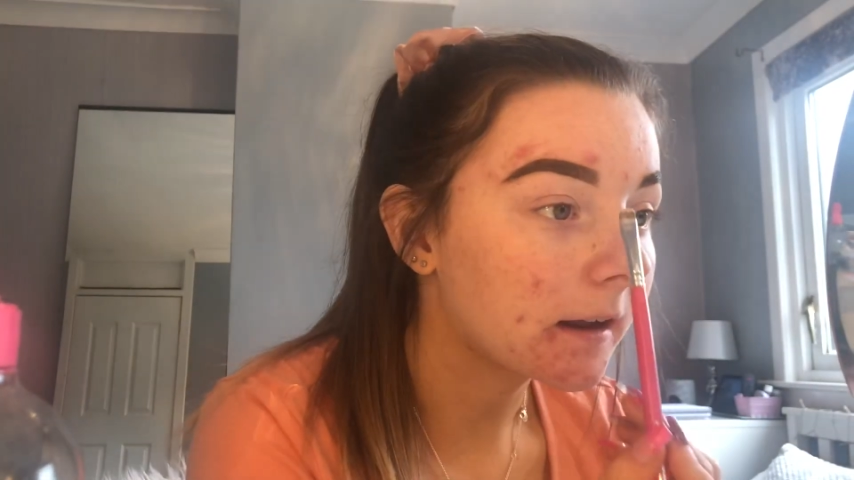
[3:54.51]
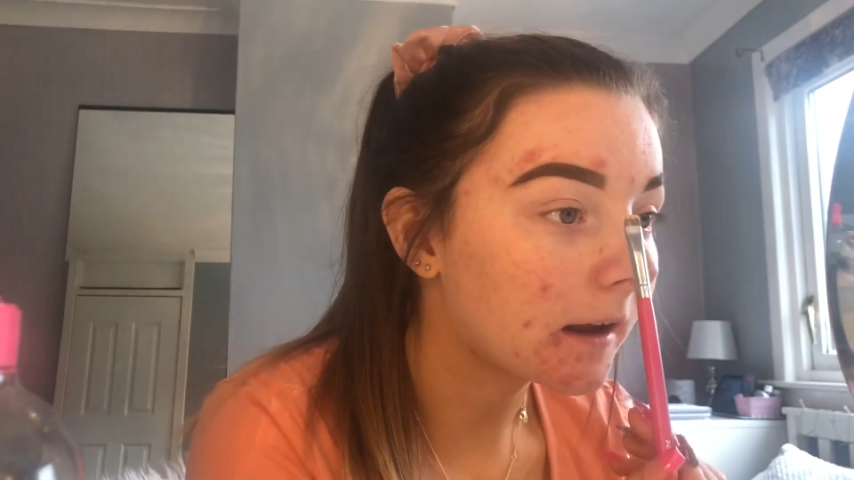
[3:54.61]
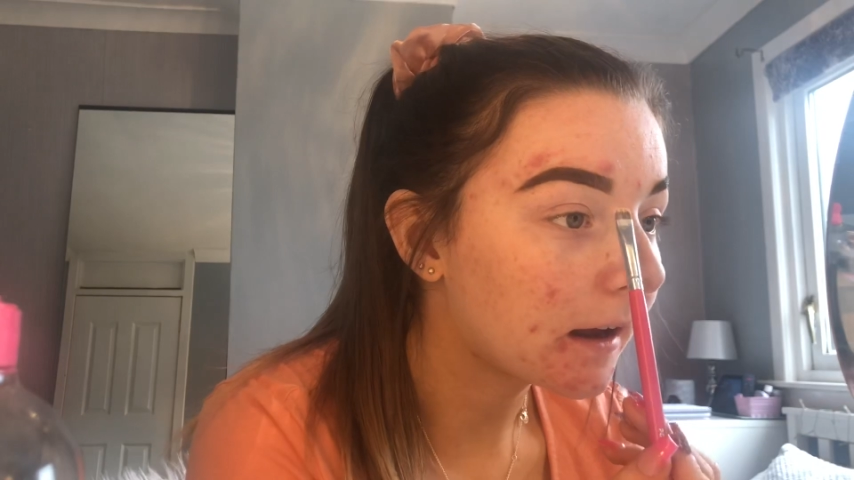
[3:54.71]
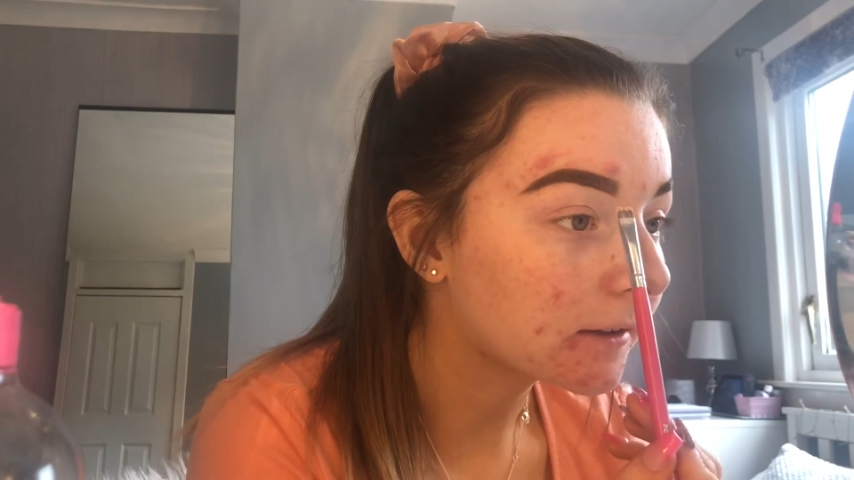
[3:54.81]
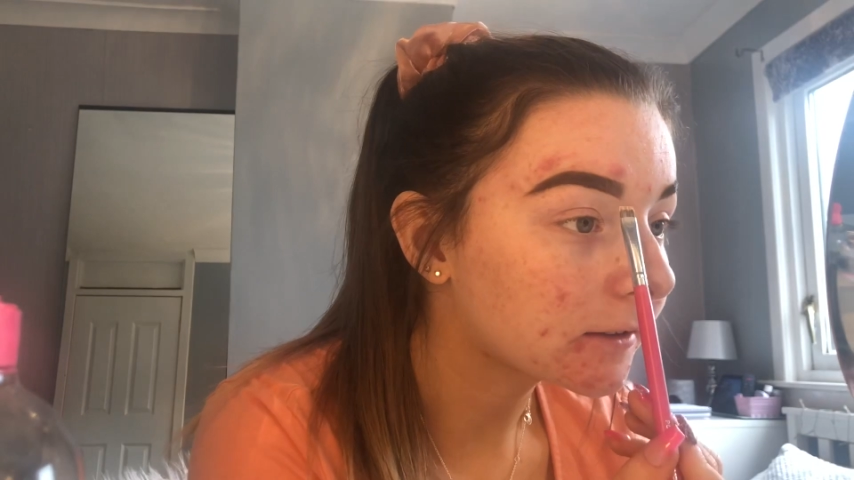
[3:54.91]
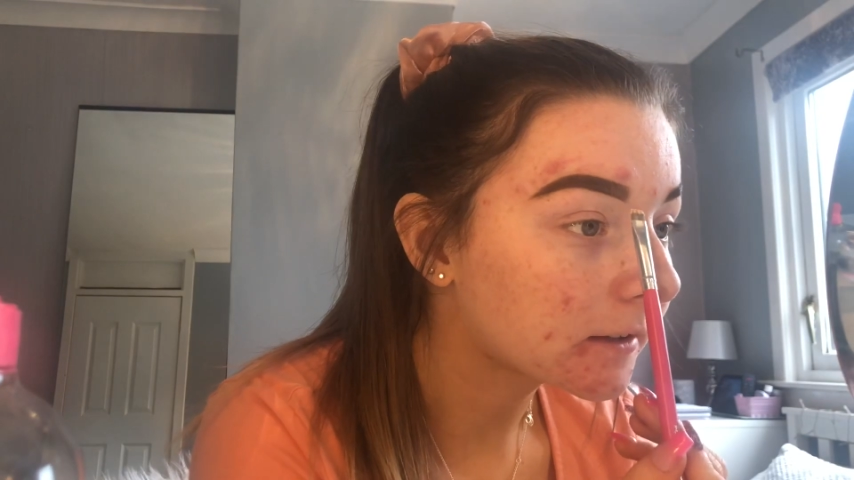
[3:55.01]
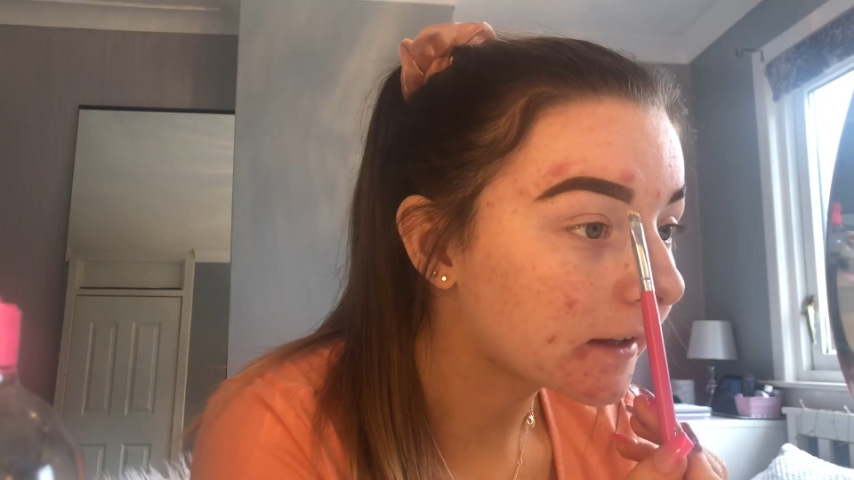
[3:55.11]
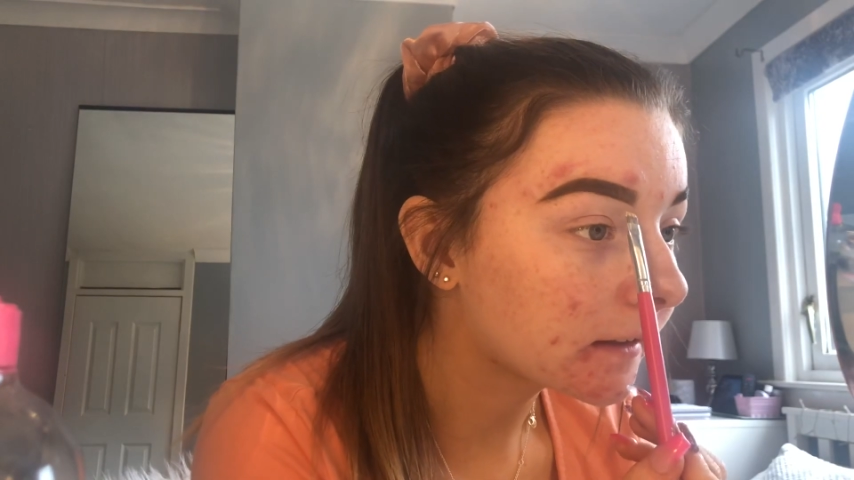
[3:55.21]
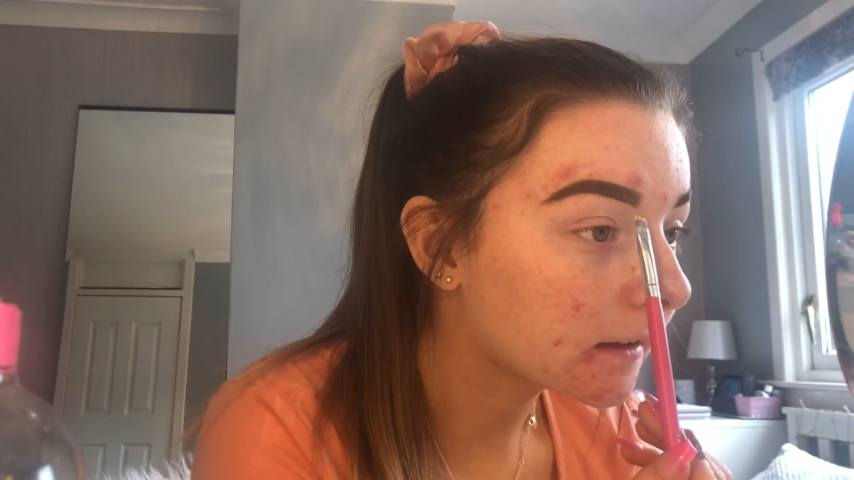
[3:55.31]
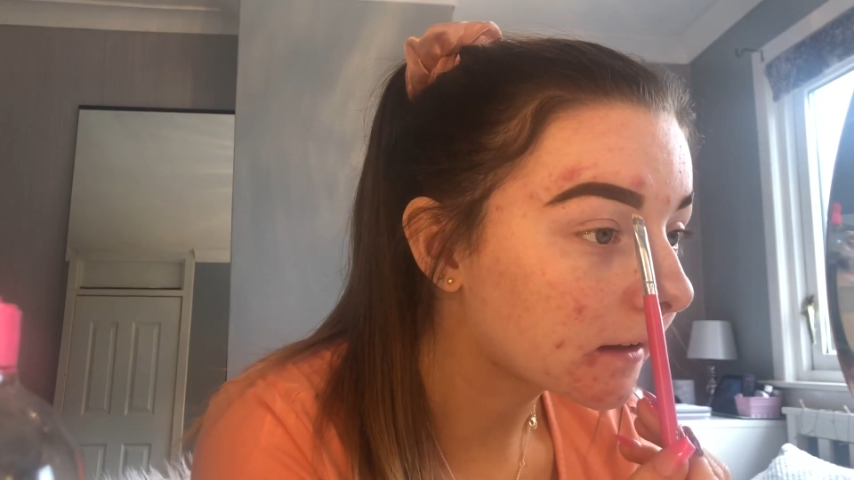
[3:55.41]
I just
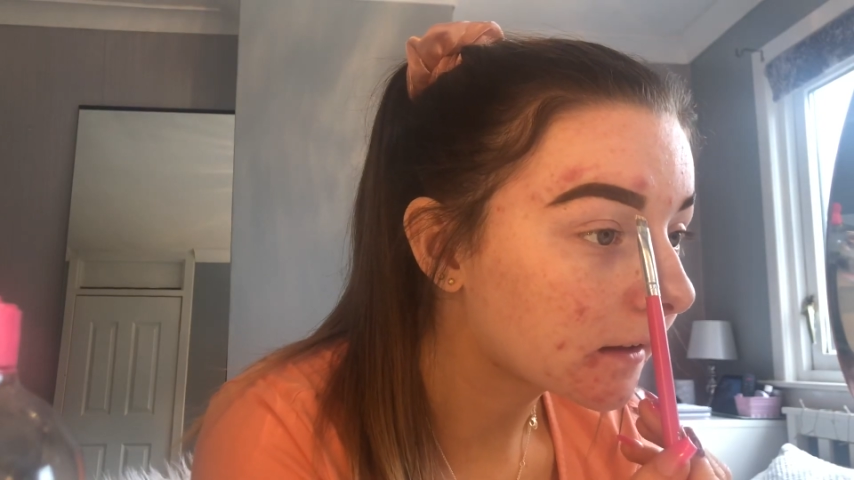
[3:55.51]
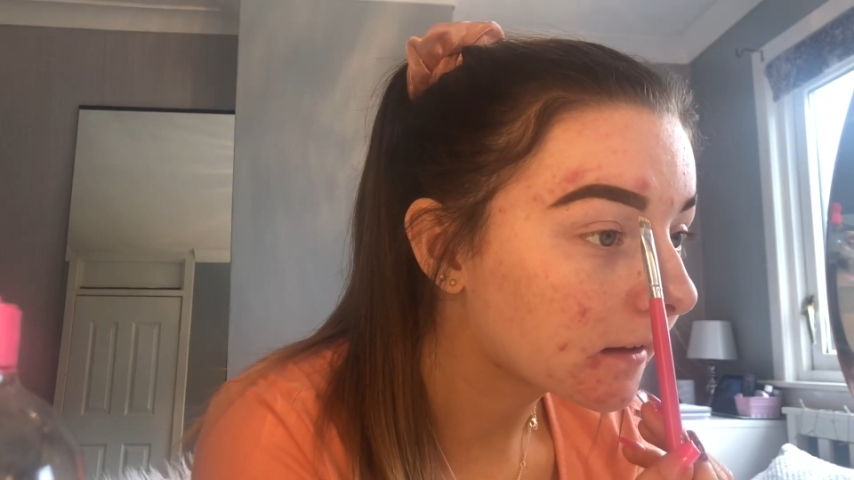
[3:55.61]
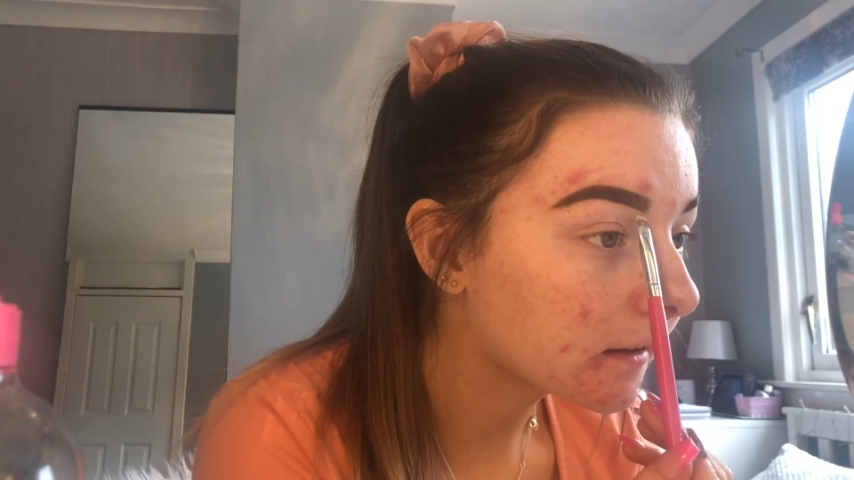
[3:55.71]
like to